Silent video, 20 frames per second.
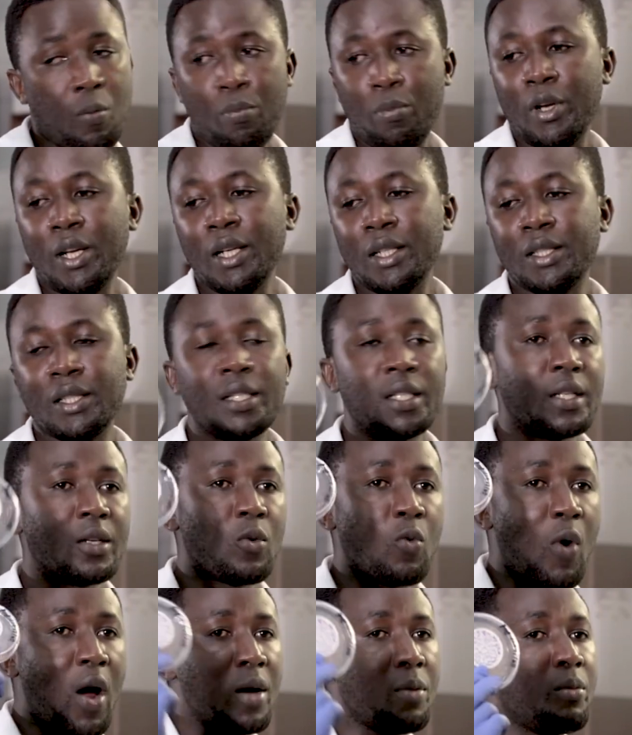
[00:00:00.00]

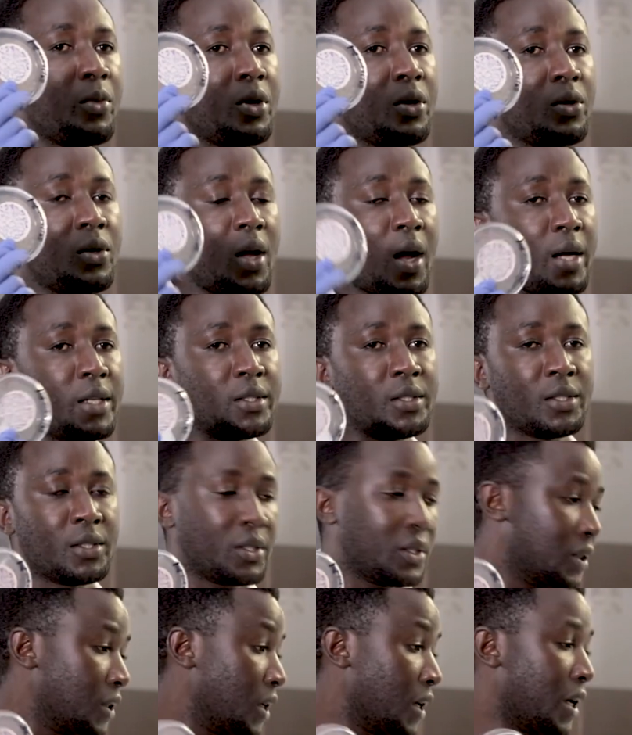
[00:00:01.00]
plating 1 mil
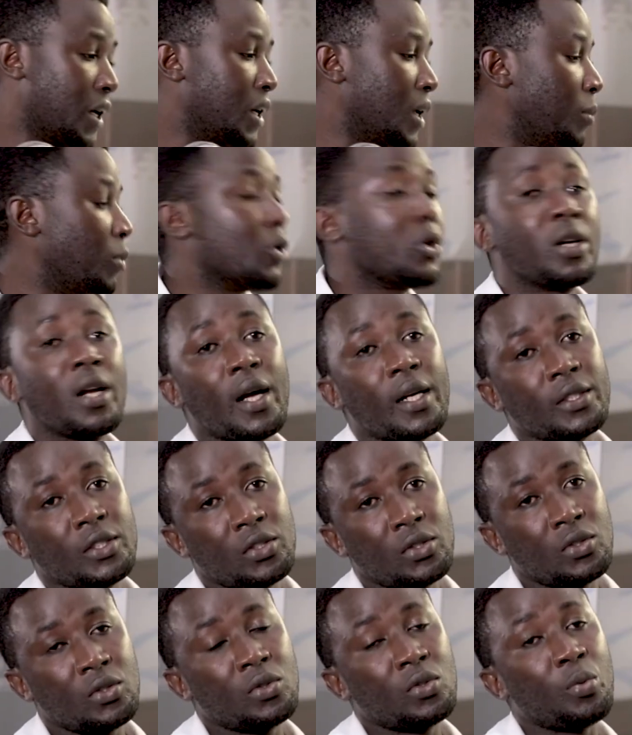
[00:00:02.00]
has enabled
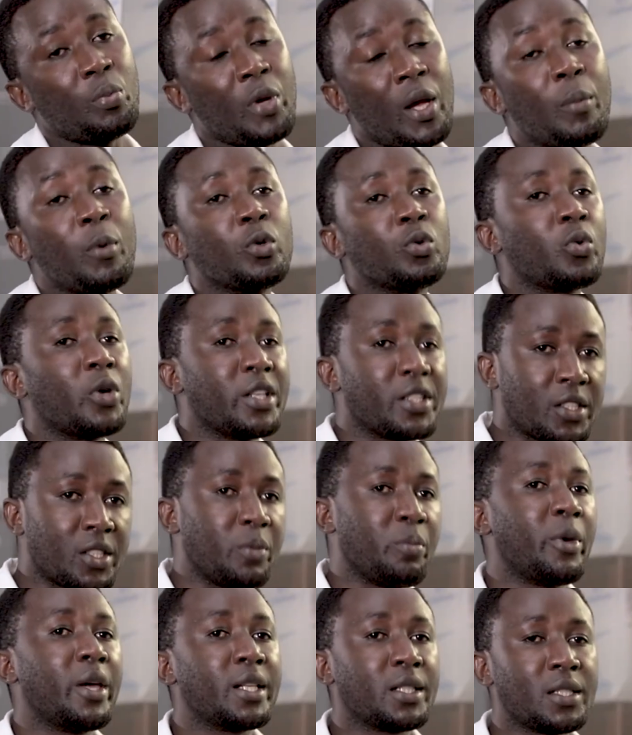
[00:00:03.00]
us to be able to
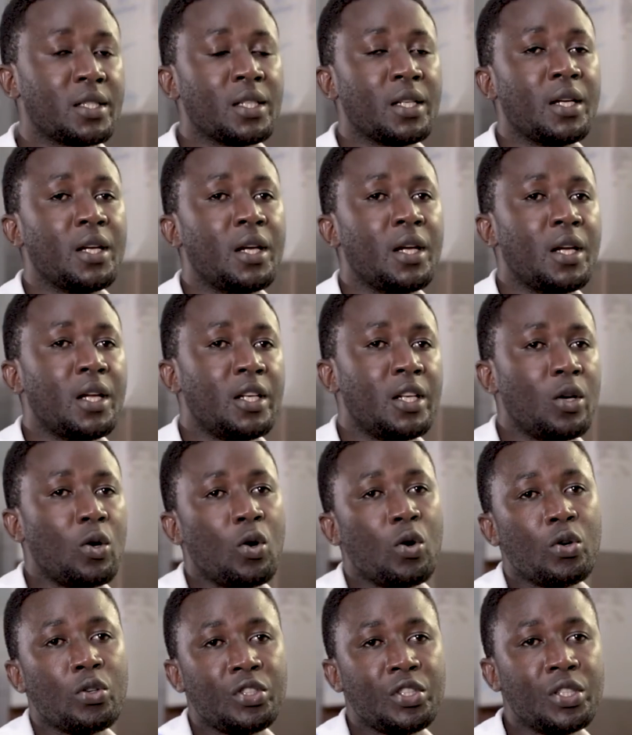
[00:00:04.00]
estimate the
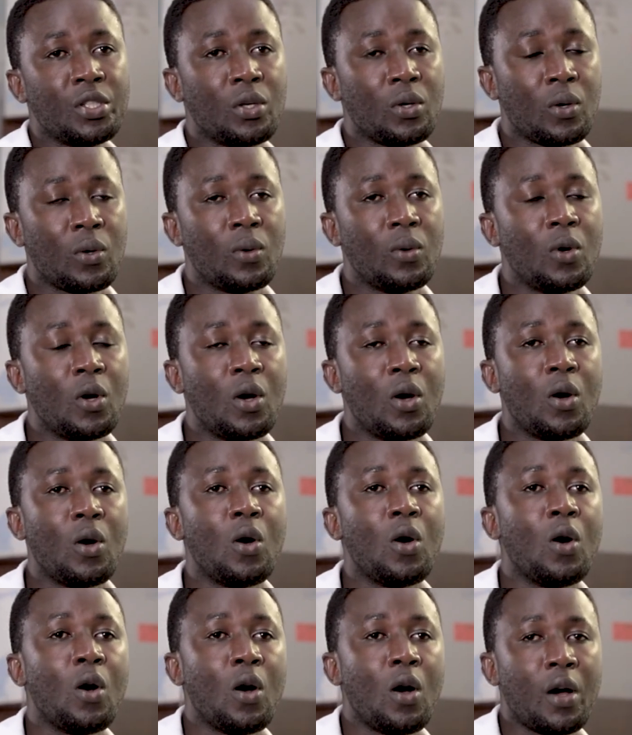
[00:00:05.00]
original
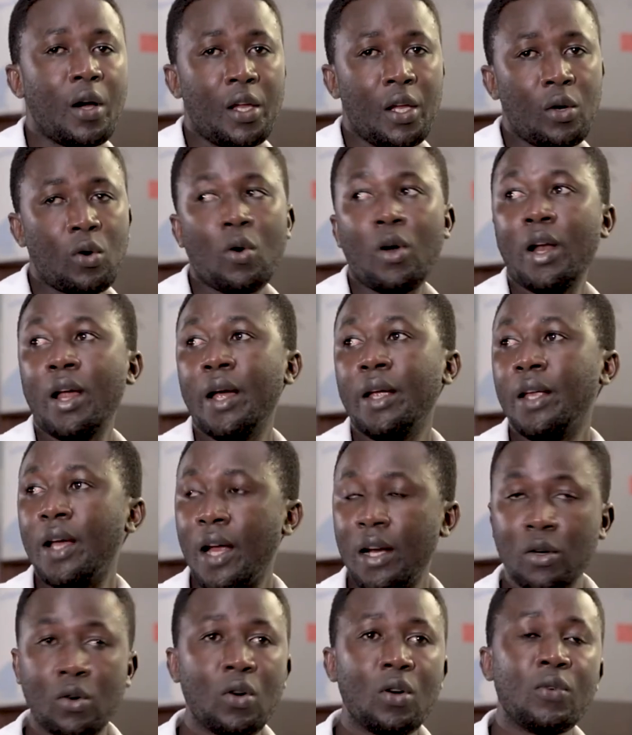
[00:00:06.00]
E. coli
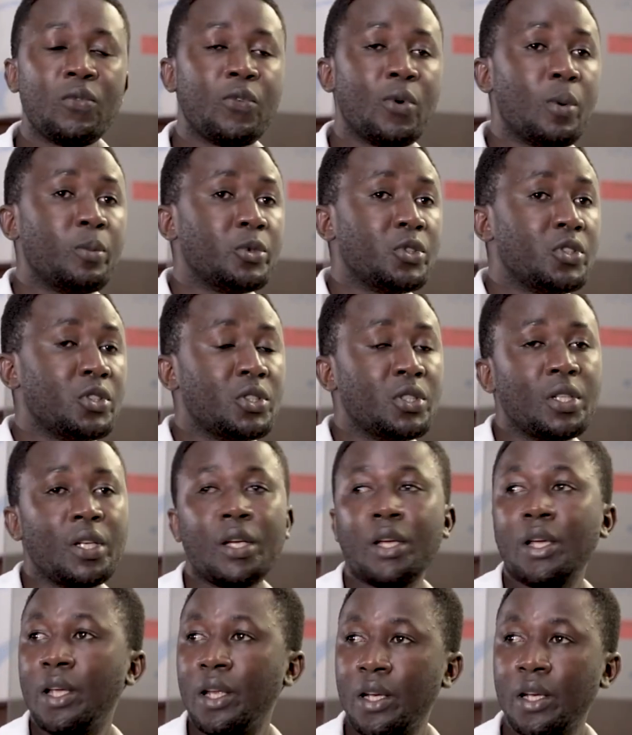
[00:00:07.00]
and coliforms
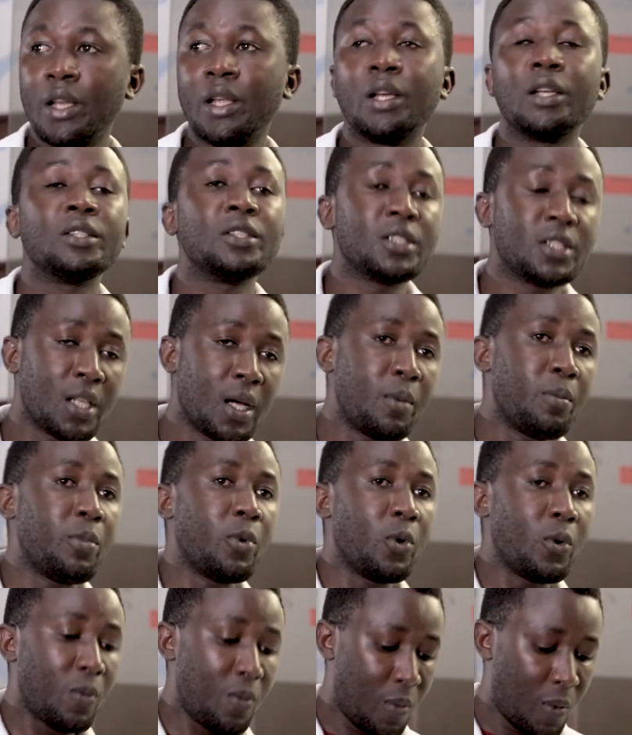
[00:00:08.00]
in the
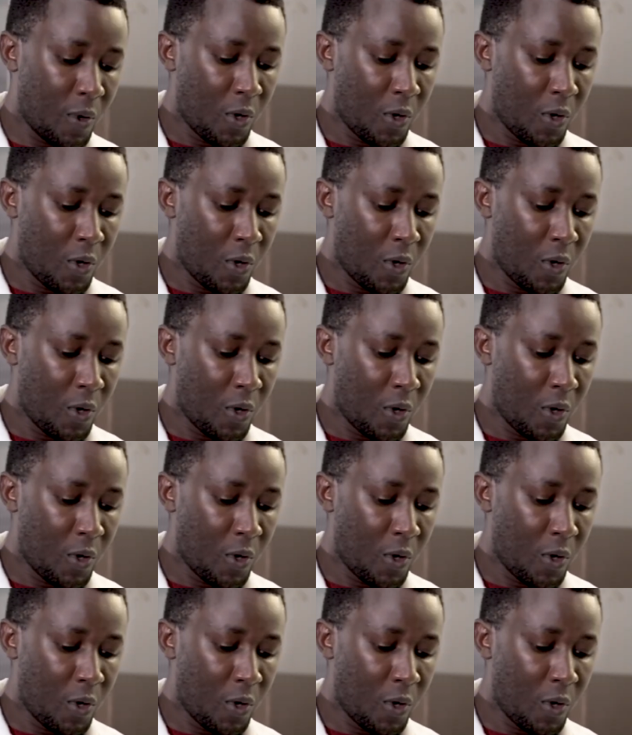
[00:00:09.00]
sample.